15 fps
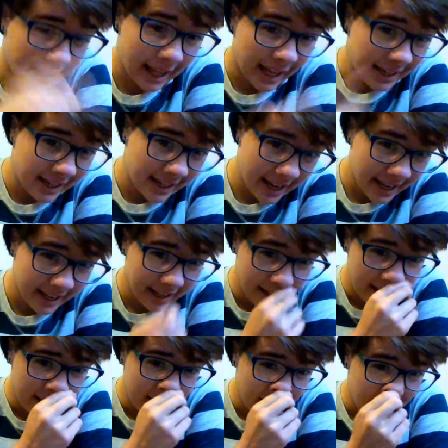that day,
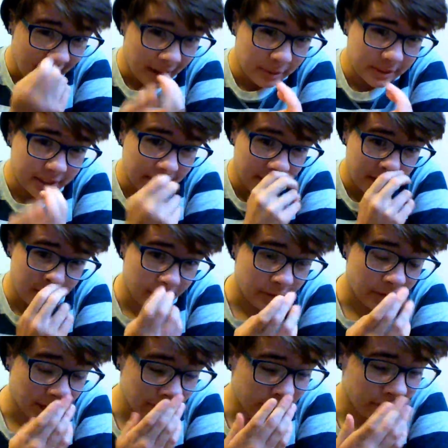I was like,
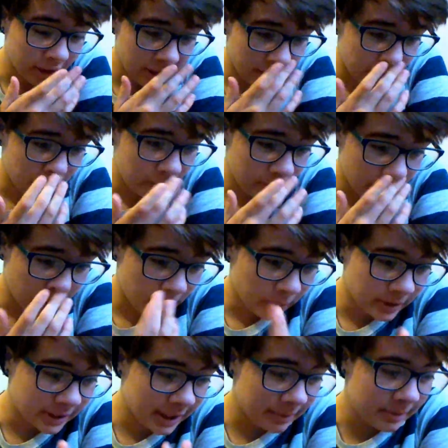I really don't know
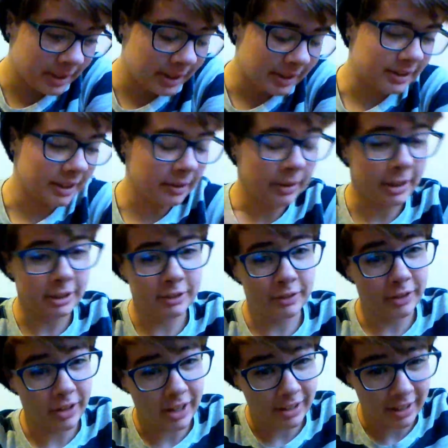what's up. And I was like, I just
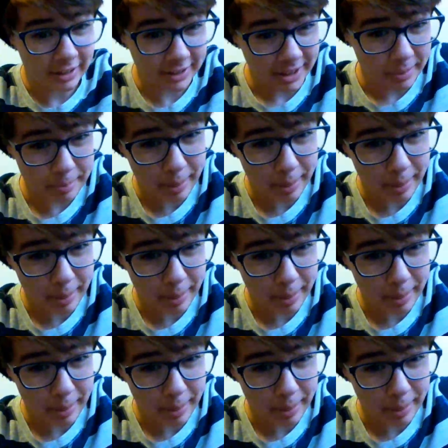figured out that I was like,